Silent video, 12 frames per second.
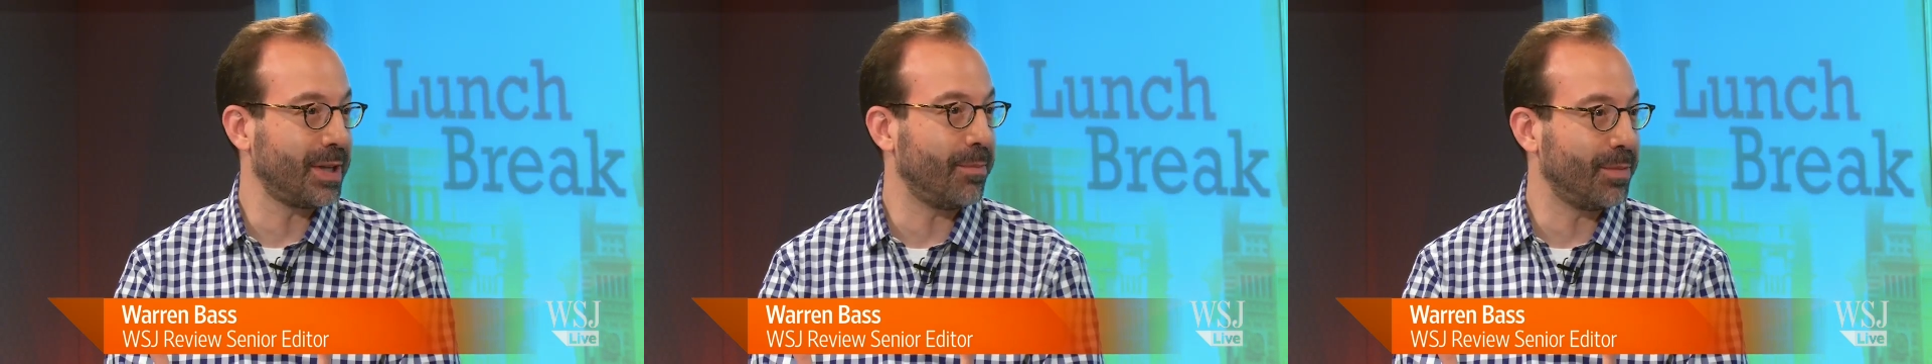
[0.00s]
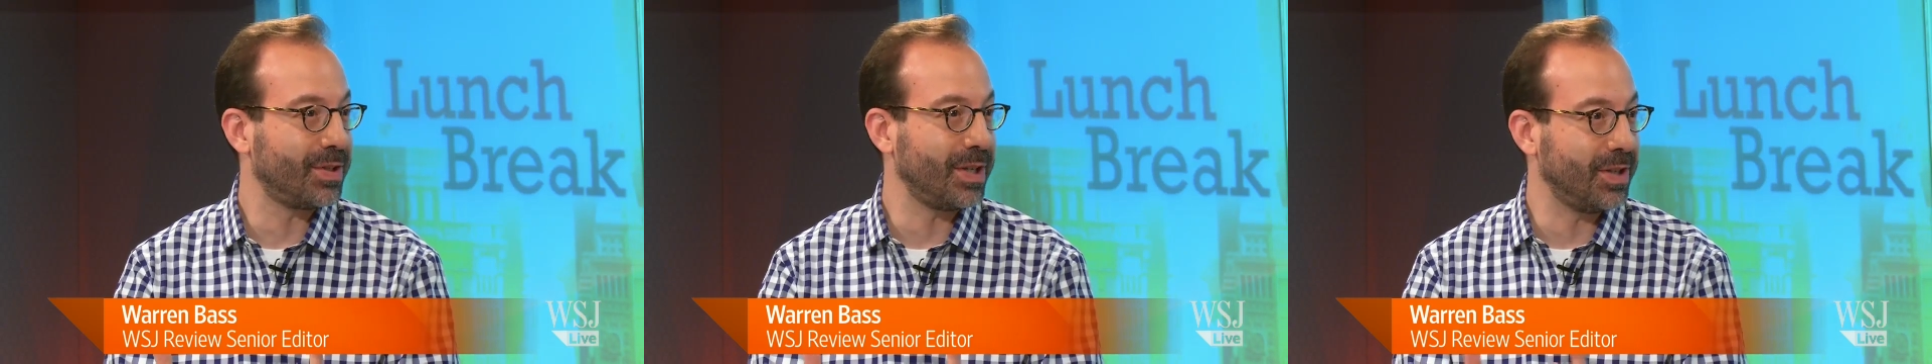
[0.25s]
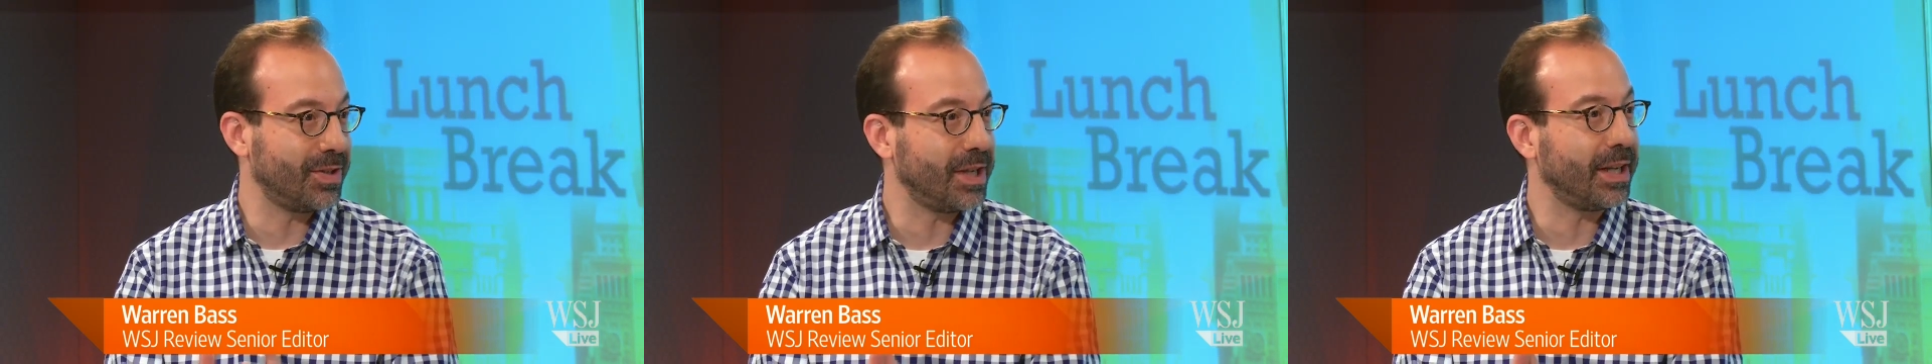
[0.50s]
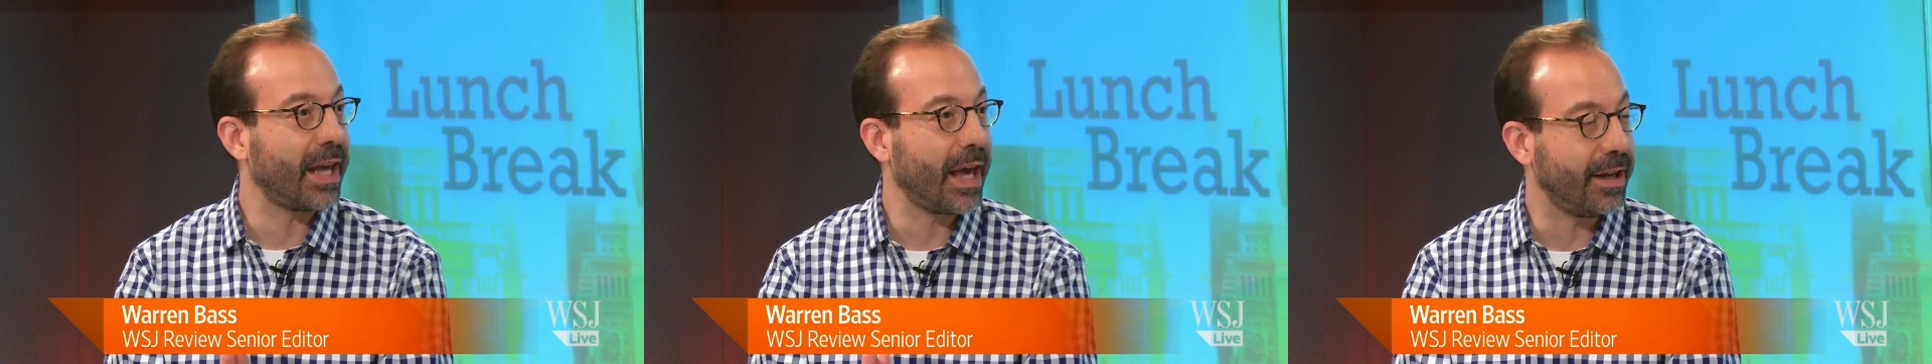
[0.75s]
embassies
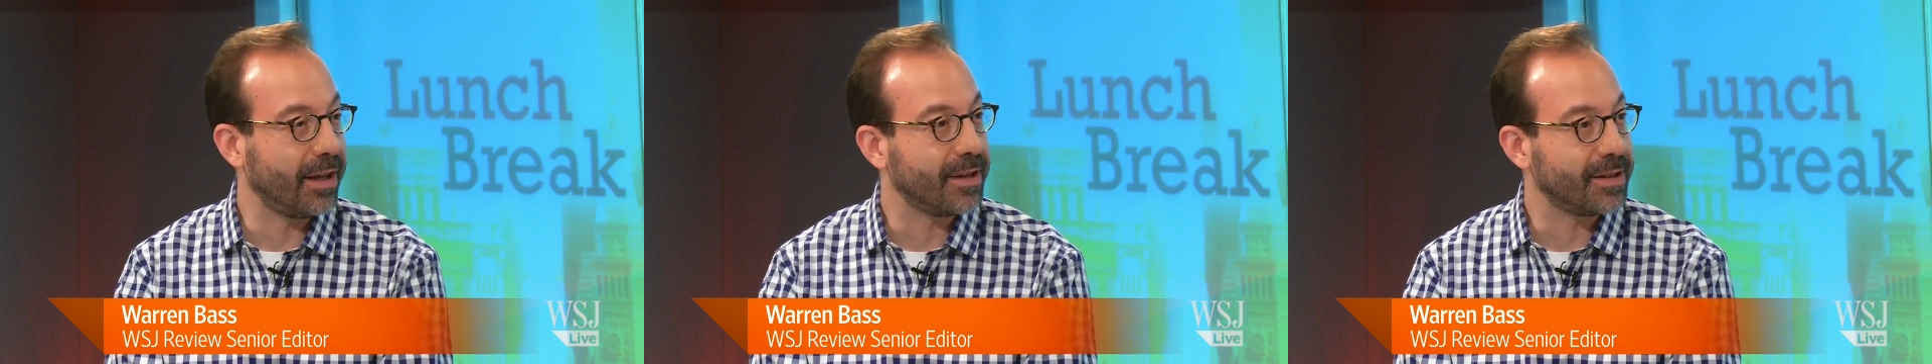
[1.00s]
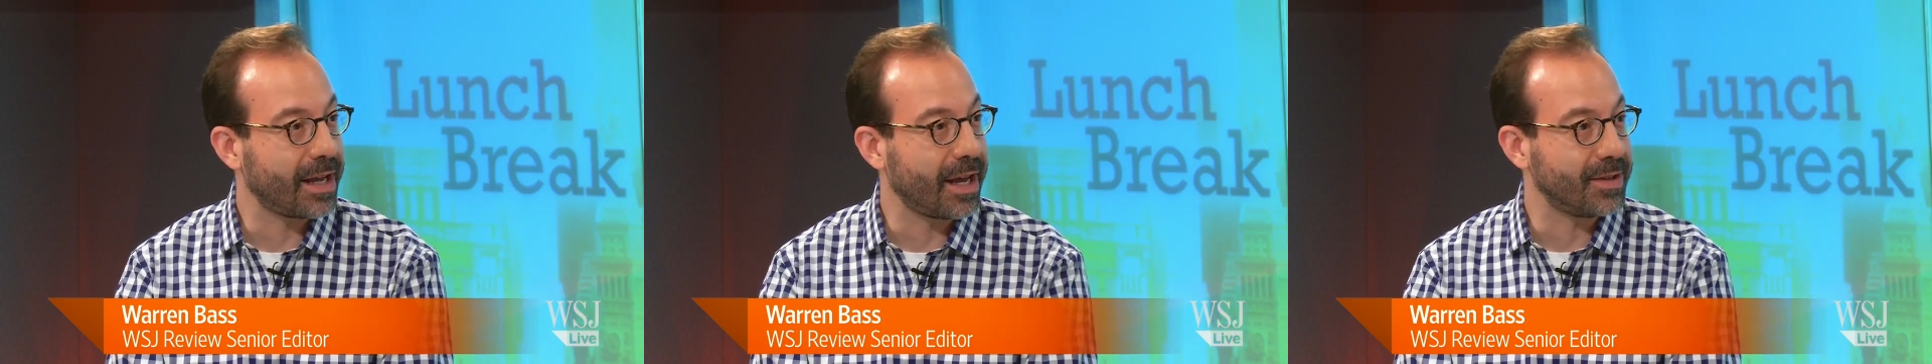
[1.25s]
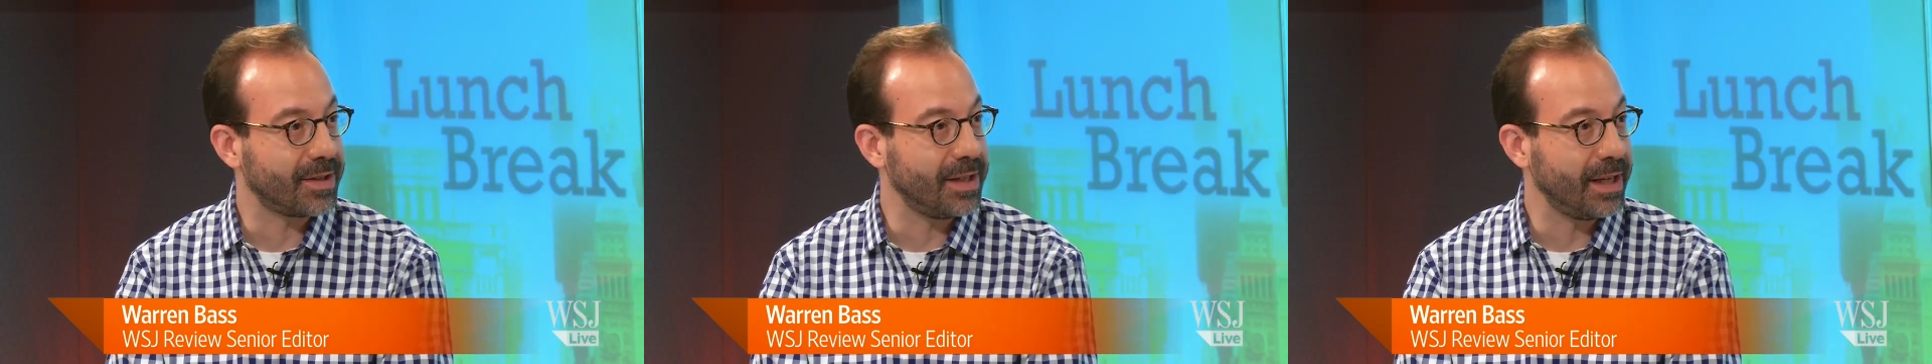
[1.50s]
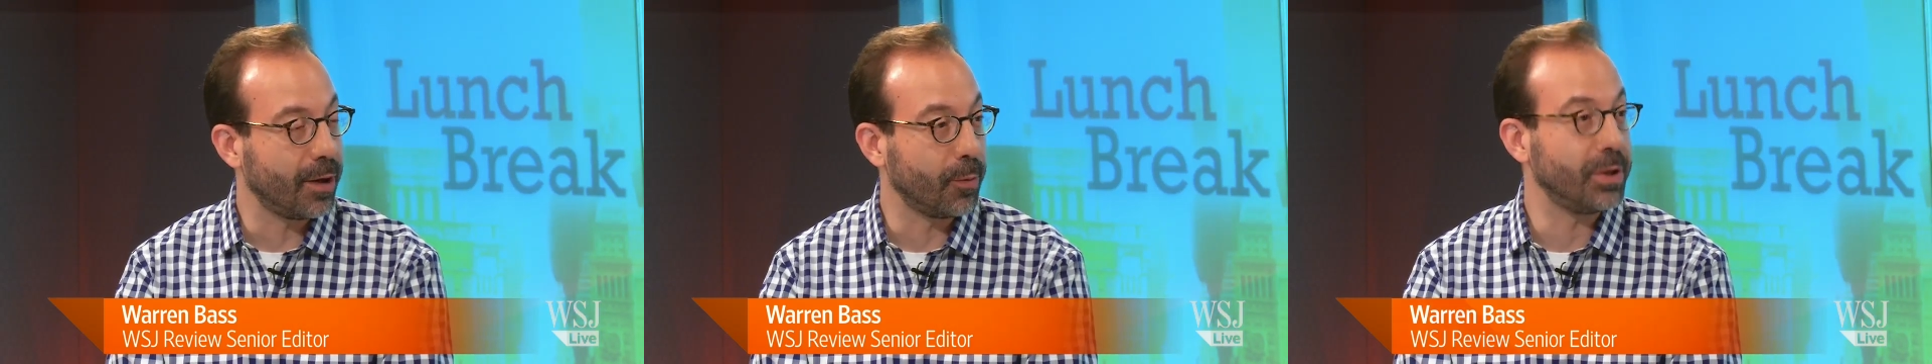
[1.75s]
in Kenya and Tanzania,